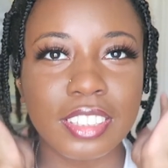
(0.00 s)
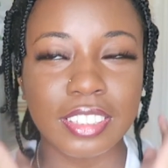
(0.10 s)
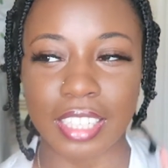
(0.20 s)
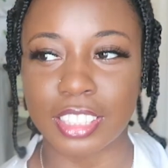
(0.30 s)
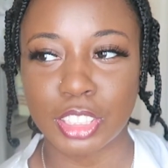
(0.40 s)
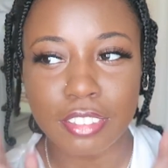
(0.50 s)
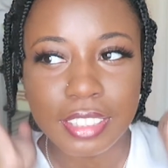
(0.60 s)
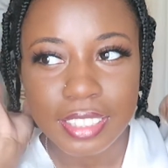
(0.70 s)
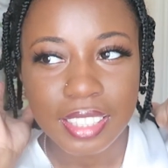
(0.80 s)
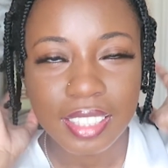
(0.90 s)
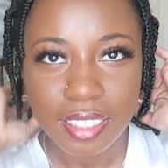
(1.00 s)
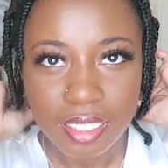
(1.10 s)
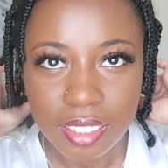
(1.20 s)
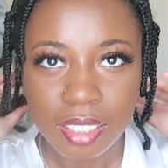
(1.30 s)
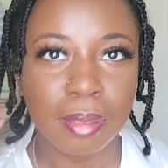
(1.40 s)
like shrinky,
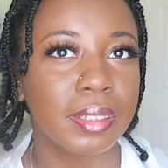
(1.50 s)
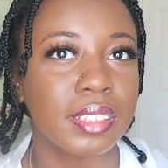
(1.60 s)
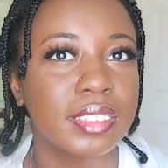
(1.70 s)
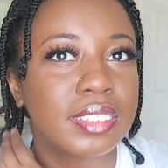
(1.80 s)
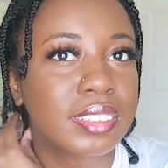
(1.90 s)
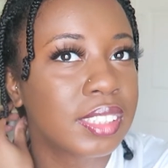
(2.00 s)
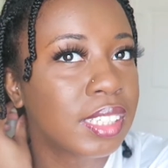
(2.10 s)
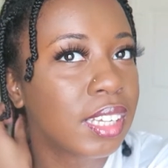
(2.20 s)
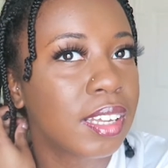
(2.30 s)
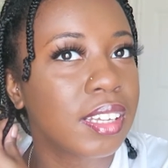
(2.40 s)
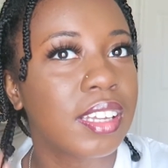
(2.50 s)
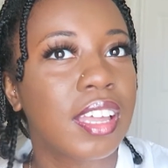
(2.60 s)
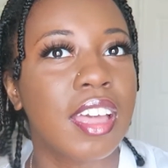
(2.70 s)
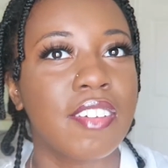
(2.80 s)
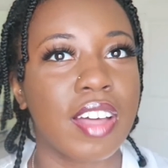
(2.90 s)
because
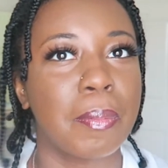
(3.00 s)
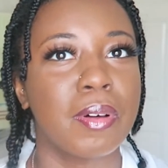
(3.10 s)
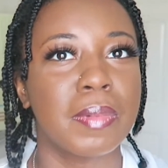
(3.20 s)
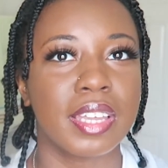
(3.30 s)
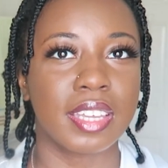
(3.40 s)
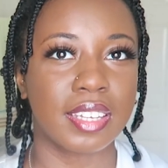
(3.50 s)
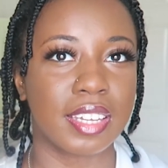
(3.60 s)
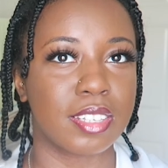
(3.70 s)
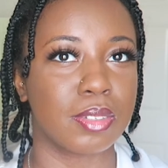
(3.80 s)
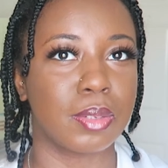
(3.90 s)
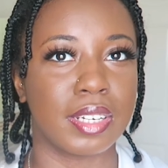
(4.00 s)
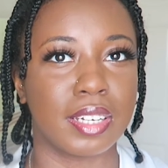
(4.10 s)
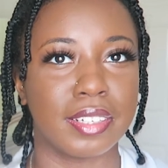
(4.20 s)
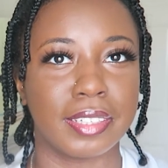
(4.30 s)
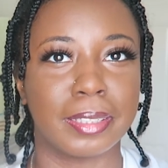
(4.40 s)
I pull my hair and it's all the way
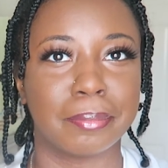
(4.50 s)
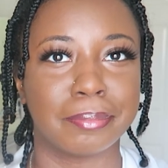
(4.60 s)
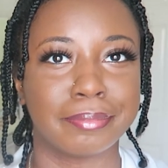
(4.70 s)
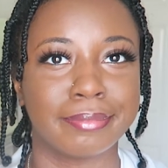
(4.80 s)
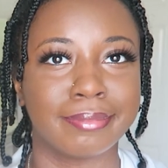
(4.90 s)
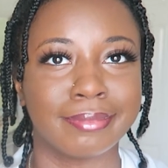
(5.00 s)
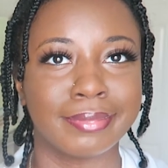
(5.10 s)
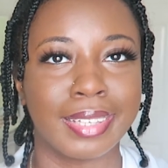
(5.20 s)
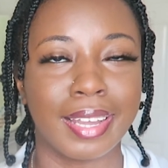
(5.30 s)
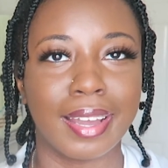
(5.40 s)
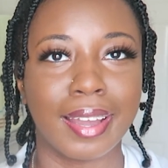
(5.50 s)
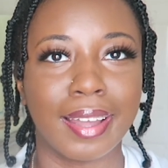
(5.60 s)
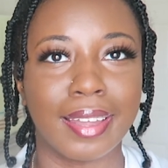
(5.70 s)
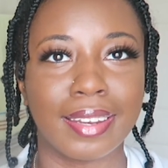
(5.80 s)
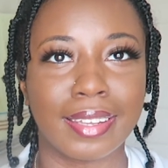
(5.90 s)
down here,
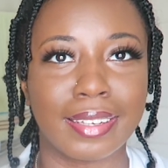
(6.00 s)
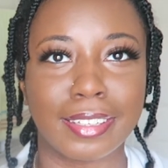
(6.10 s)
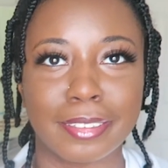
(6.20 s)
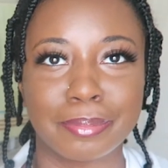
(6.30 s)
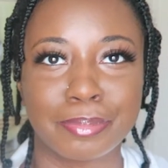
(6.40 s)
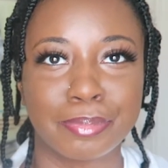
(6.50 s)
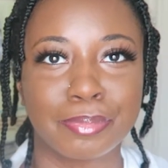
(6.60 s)
and then,